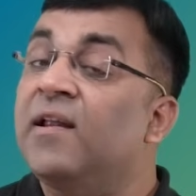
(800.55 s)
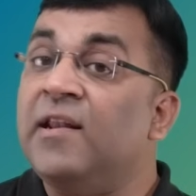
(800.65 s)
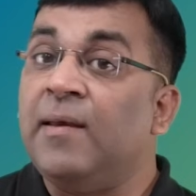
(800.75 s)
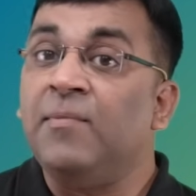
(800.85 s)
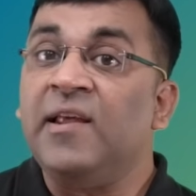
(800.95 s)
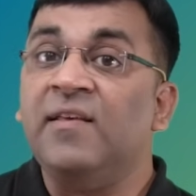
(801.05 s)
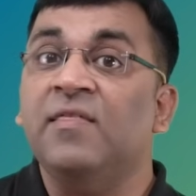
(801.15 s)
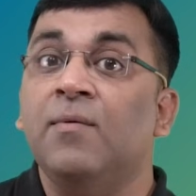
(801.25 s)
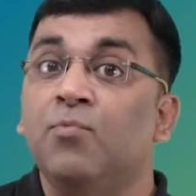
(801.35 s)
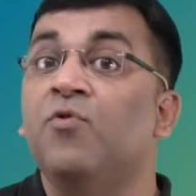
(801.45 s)
namely
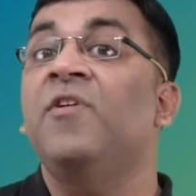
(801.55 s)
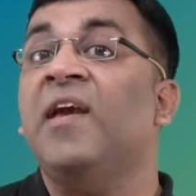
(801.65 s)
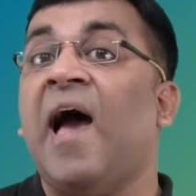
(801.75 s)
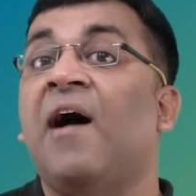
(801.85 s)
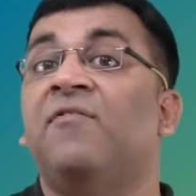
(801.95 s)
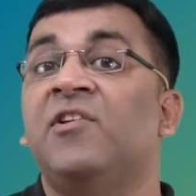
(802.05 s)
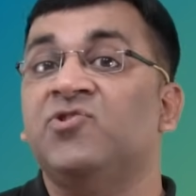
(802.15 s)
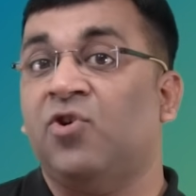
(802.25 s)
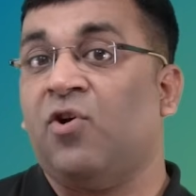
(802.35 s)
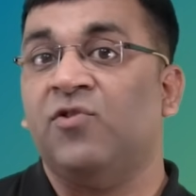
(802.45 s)
the moving
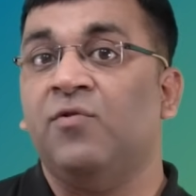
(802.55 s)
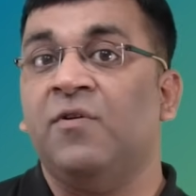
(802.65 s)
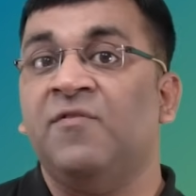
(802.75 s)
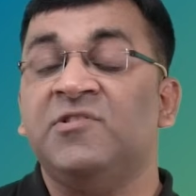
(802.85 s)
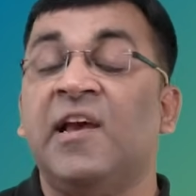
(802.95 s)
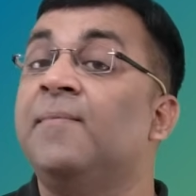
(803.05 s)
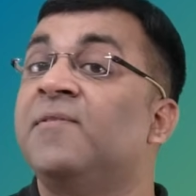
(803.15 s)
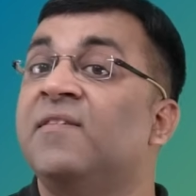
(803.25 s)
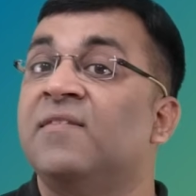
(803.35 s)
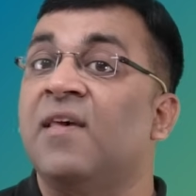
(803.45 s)
average crossover, which
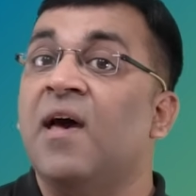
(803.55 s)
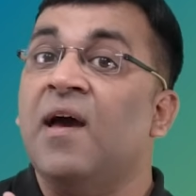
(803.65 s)
helps us